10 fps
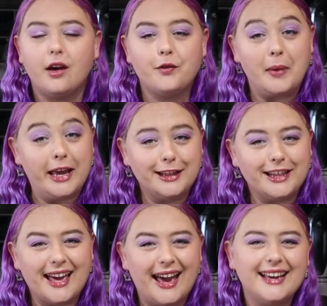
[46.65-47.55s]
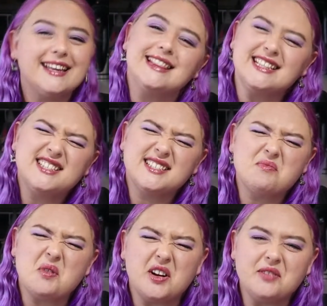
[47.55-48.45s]
of making the cake. That's just the
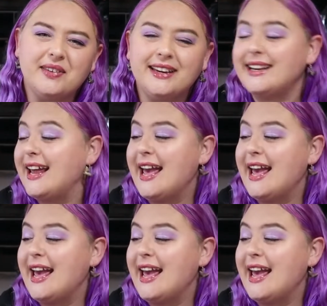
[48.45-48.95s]
boring bit.